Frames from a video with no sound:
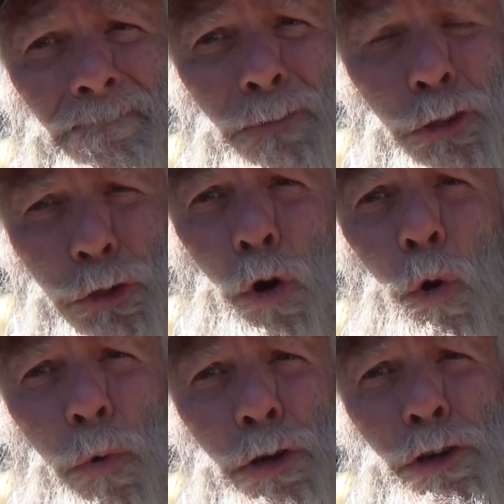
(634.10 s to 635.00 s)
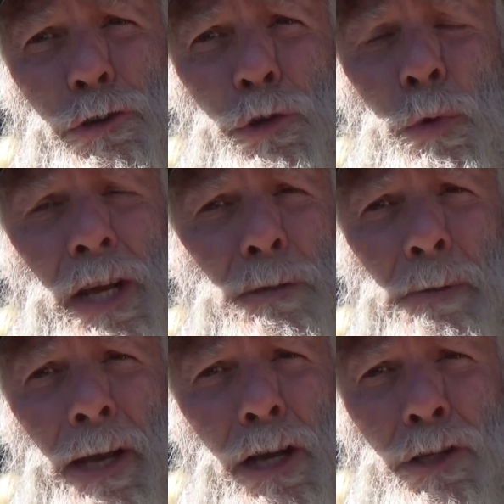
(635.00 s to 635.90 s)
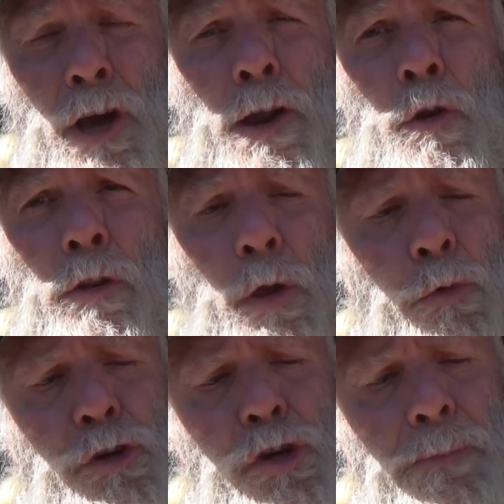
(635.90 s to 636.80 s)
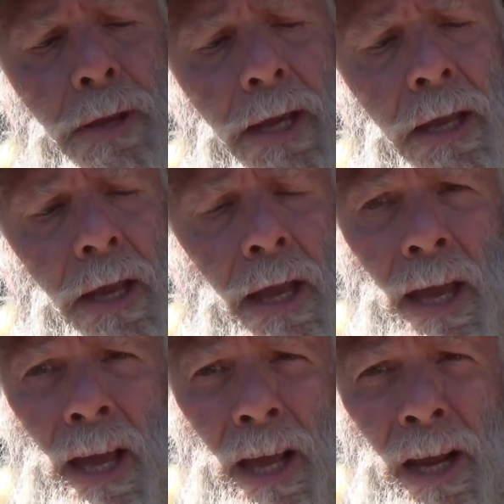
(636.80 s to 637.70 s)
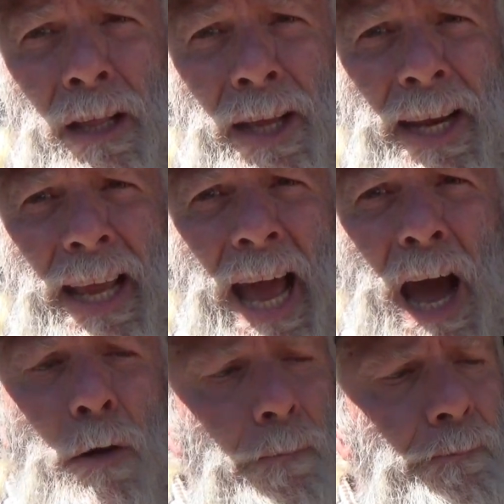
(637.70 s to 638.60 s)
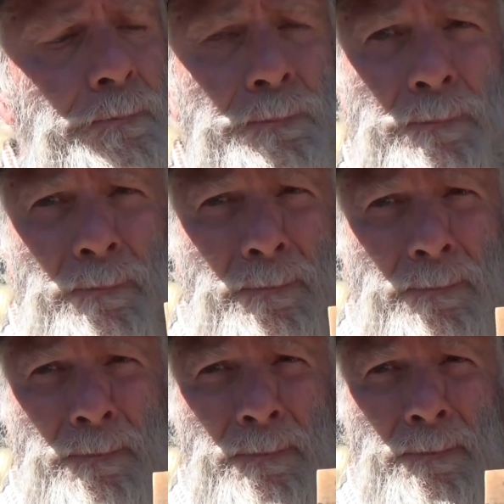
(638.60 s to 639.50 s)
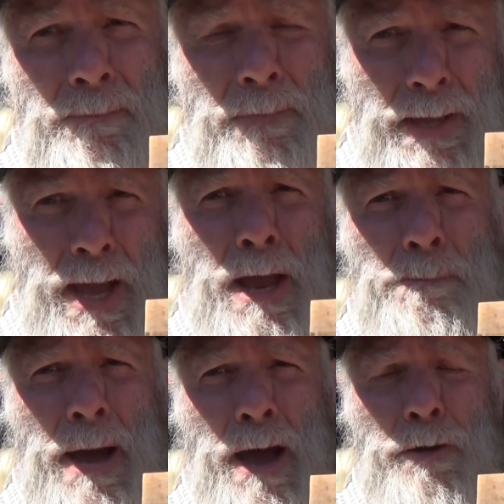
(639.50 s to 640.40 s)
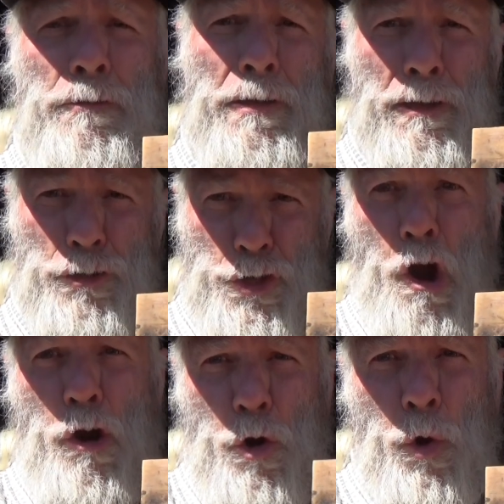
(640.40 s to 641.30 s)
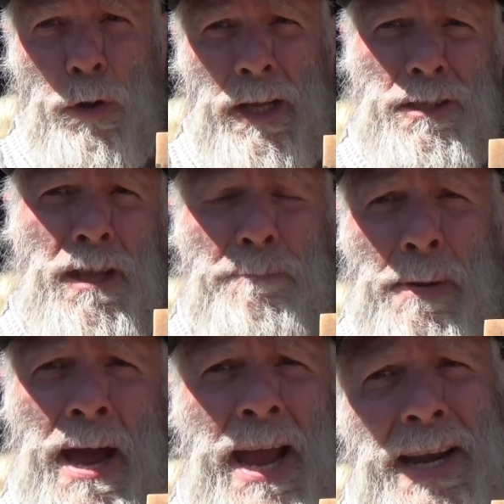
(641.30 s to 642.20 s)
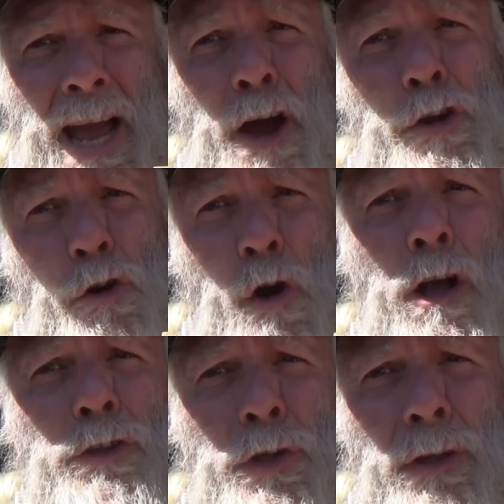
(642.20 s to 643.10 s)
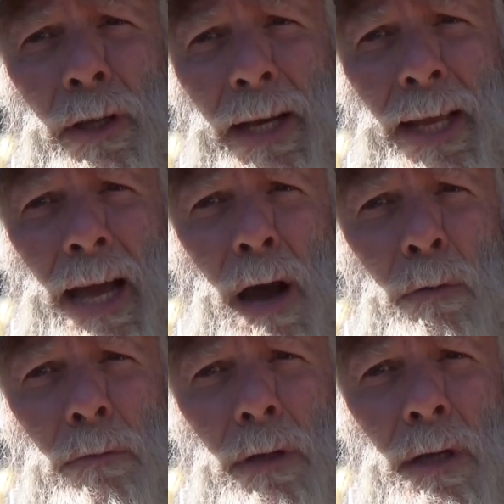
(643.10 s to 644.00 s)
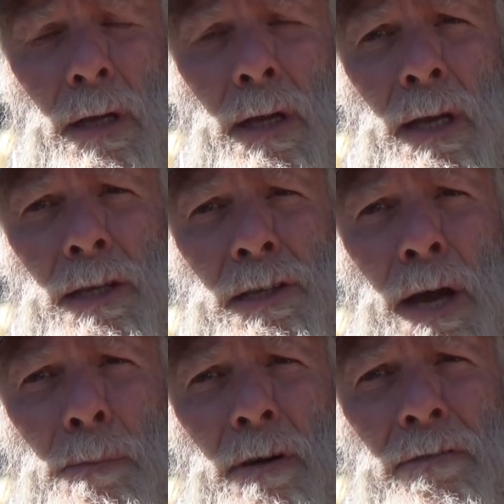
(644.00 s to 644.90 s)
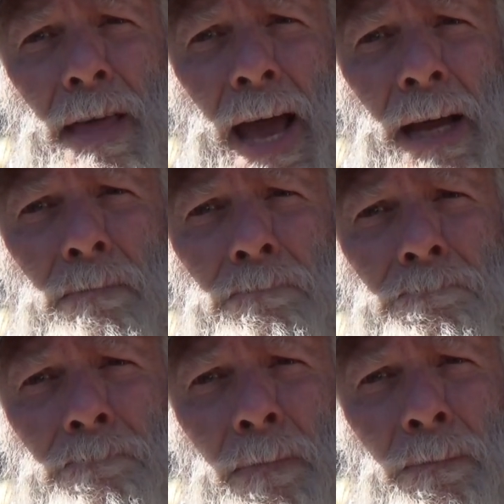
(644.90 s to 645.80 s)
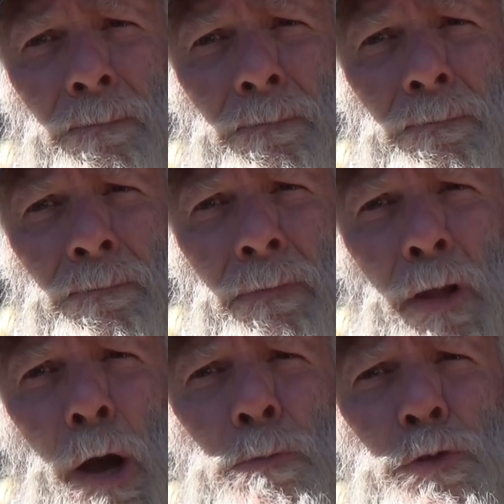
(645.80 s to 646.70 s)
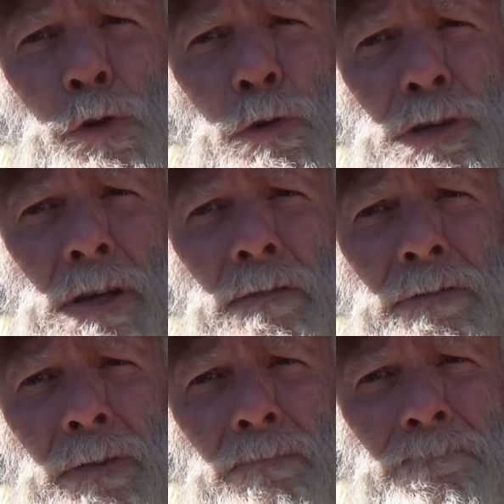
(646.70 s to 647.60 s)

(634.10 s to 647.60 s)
so would your Swiss, because not only would you be cleaning out the gunpowder, the charcoal that's left behind, now you're also cleaning out some of that obtrusive